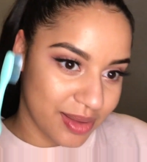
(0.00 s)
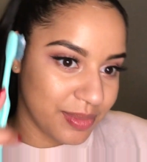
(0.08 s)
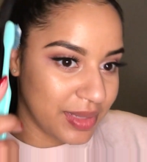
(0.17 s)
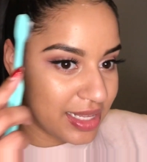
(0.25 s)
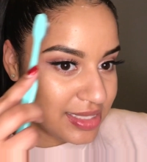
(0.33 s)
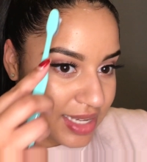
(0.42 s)

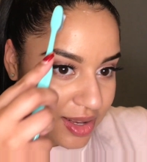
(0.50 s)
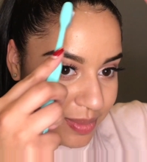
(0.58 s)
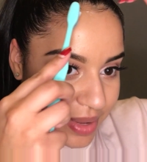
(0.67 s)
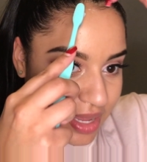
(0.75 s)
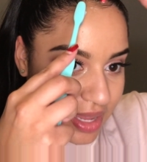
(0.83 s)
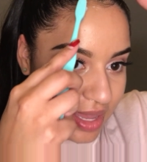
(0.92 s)
let down
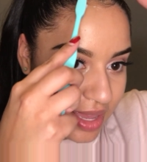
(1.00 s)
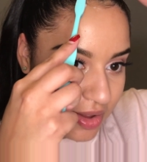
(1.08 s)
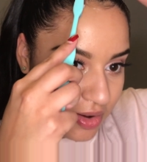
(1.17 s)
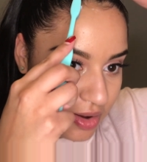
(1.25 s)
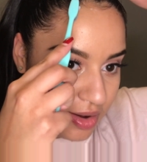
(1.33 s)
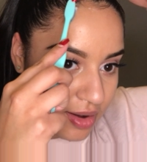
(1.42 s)
my
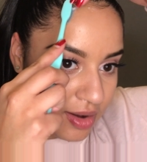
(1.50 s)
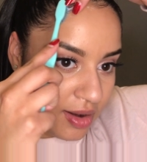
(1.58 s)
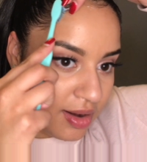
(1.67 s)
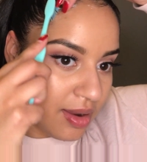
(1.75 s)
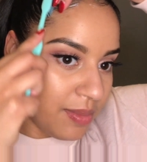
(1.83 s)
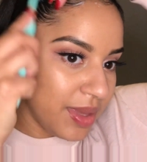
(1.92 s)
hair
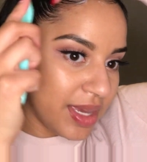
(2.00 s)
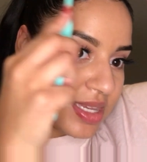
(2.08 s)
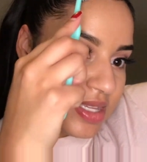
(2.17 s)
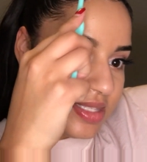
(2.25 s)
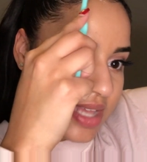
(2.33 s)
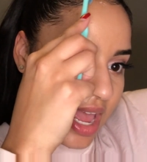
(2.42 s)

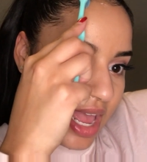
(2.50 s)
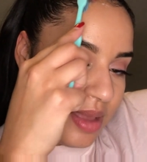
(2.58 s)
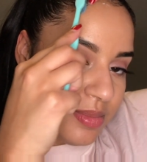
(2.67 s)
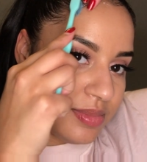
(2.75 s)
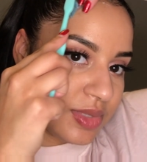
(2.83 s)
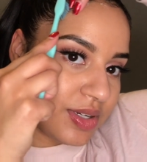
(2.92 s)
because
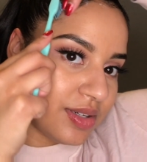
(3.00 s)
I'm